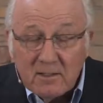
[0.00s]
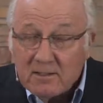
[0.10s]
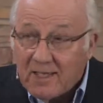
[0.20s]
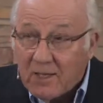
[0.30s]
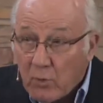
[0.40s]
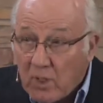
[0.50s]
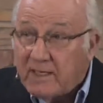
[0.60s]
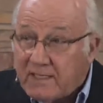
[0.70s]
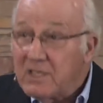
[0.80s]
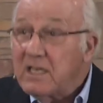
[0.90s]
that will
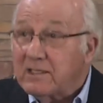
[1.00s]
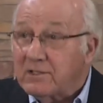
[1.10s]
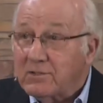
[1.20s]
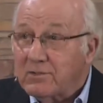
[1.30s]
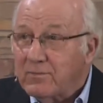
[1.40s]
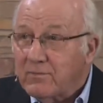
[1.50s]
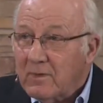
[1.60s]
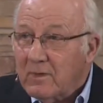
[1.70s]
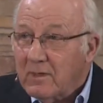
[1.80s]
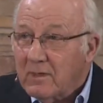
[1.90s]
exist
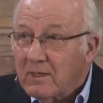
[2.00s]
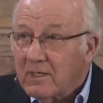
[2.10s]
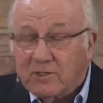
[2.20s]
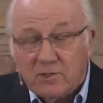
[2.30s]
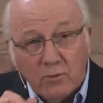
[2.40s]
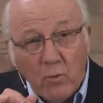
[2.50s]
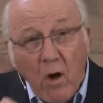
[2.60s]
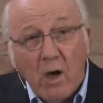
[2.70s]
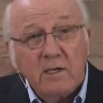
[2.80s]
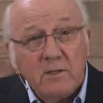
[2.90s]
is to
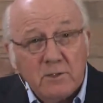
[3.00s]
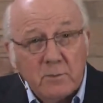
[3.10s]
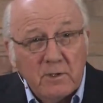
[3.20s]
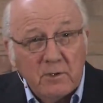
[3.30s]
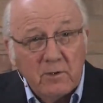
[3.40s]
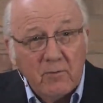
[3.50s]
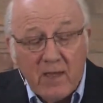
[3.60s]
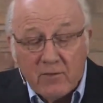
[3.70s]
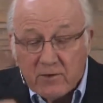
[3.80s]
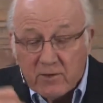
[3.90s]
walk in the Spirit,
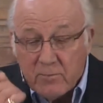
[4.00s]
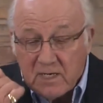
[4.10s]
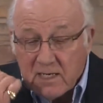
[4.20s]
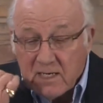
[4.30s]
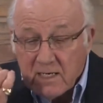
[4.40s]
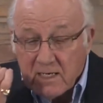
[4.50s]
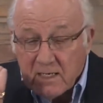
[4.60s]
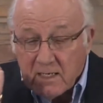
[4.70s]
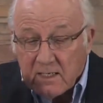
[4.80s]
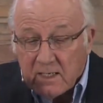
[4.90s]
rather to be
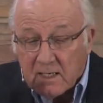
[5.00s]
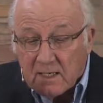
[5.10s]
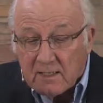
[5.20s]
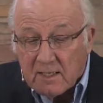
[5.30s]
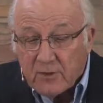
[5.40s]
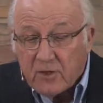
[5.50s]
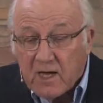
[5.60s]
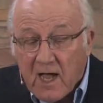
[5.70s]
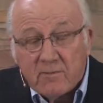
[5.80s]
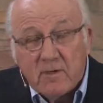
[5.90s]
uh, under
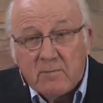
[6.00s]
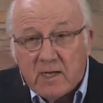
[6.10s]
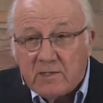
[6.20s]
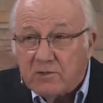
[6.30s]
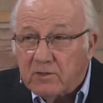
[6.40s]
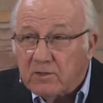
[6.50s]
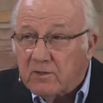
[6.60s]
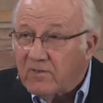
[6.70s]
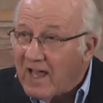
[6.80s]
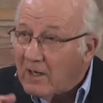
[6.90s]
condemnation
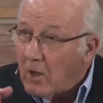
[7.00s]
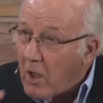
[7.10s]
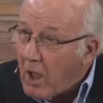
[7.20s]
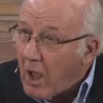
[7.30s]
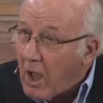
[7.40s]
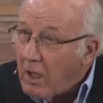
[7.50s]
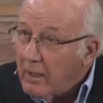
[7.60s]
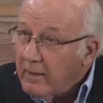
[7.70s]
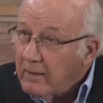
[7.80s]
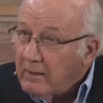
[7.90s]
of that law
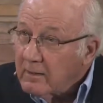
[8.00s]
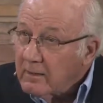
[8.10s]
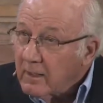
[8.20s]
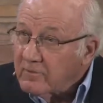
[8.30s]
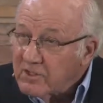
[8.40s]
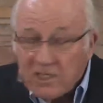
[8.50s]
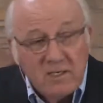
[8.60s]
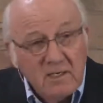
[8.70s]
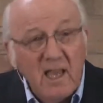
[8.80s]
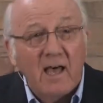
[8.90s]
of sin
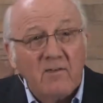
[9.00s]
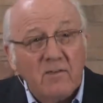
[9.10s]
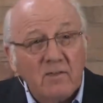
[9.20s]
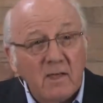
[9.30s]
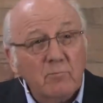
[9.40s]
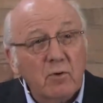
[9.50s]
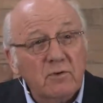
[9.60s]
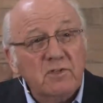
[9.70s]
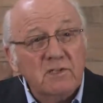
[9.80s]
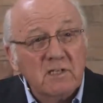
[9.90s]
and death that
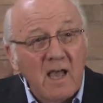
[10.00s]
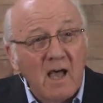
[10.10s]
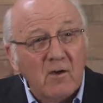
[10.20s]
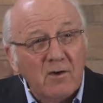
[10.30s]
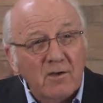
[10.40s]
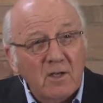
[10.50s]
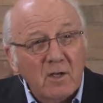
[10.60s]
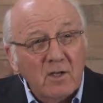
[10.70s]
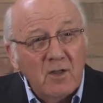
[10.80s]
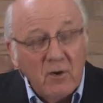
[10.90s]
pulls us down.
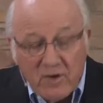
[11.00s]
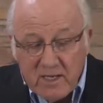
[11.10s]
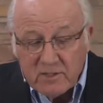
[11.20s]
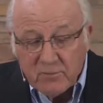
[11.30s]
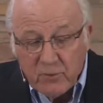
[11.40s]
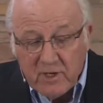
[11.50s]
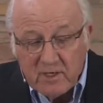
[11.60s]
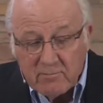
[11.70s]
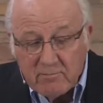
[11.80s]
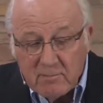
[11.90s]
There is
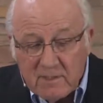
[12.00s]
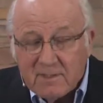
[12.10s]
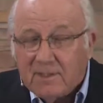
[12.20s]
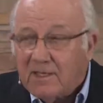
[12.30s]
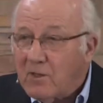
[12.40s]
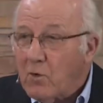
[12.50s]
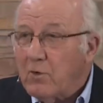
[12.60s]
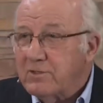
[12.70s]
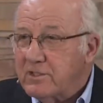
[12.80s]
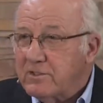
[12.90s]
freedom in the
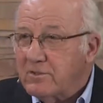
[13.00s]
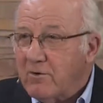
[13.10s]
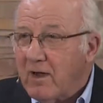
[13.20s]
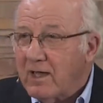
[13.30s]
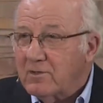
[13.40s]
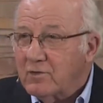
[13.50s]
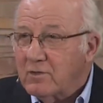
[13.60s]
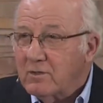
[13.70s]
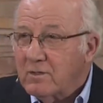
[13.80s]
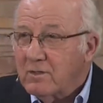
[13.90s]
Lord Jesus Christ
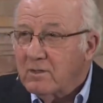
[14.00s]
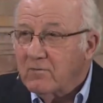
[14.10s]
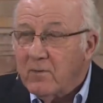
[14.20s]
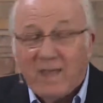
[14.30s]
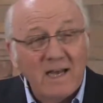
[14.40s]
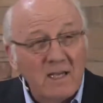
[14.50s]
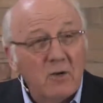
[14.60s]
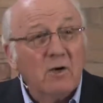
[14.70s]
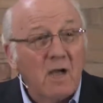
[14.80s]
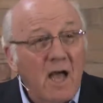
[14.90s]
from that
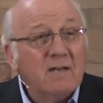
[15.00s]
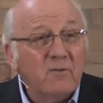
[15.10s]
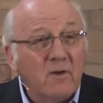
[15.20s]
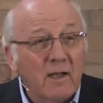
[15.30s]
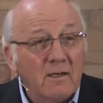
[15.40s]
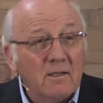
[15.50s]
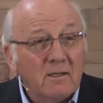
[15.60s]
inner conflict.